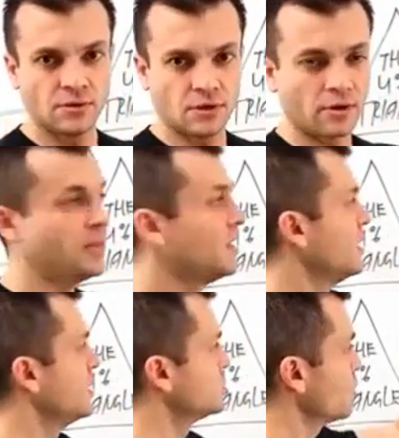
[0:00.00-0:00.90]
You know what I mean?
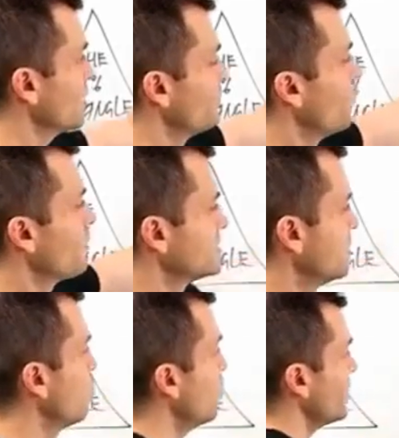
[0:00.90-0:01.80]
So we're gonna focus
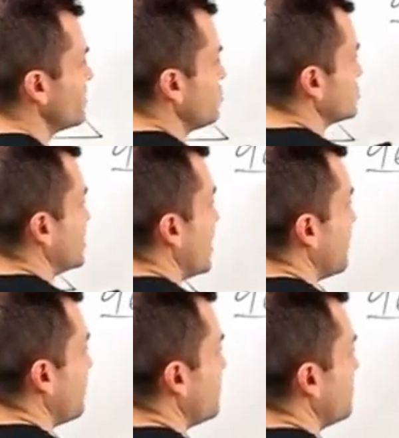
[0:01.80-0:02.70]
on what are your
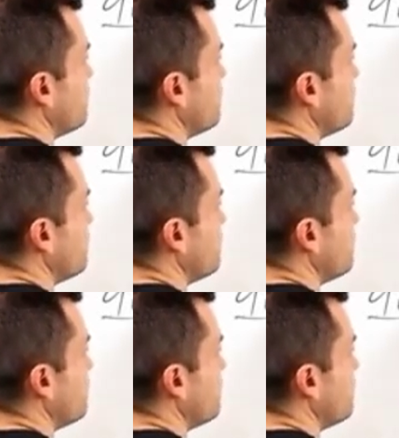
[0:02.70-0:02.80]
top,